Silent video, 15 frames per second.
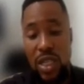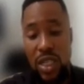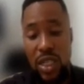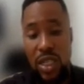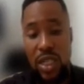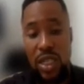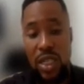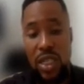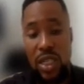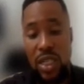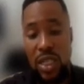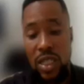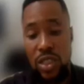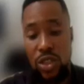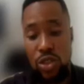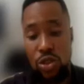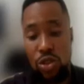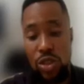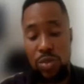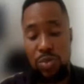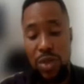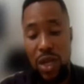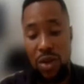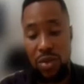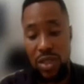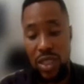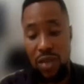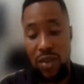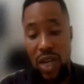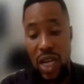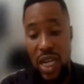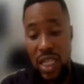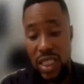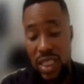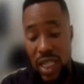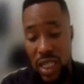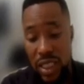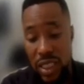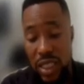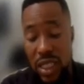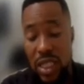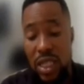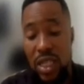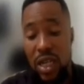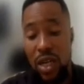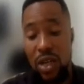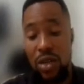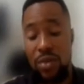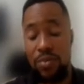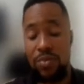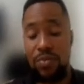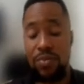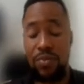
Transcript: a short PR interval less than um,